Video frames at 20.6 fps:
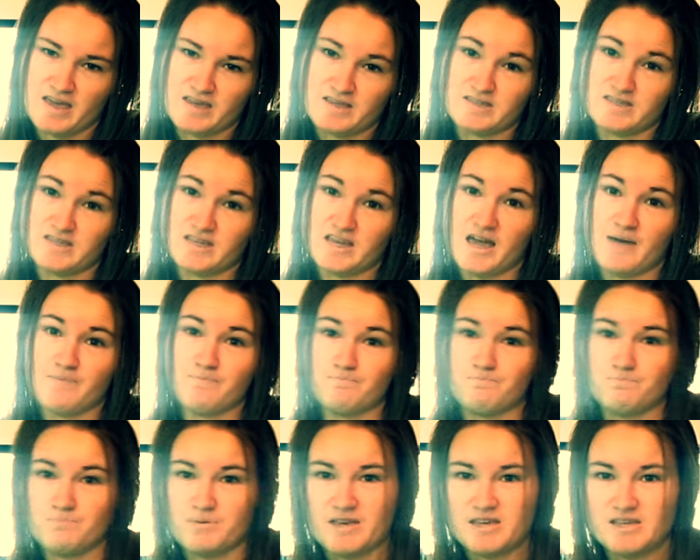See ya,
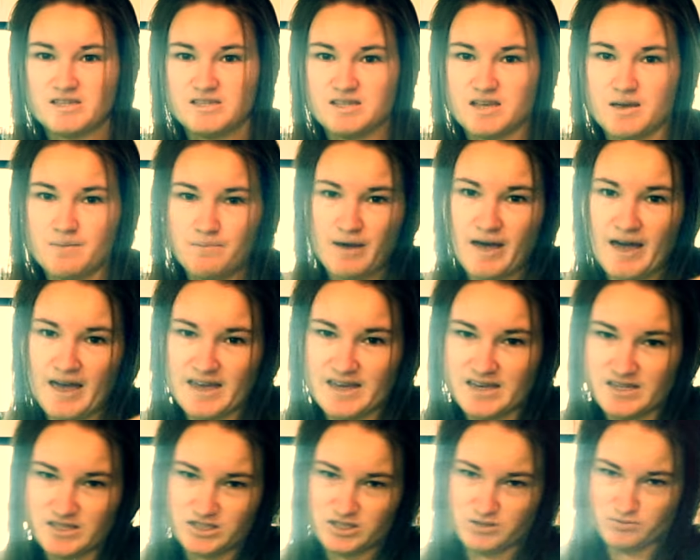peace, bye, and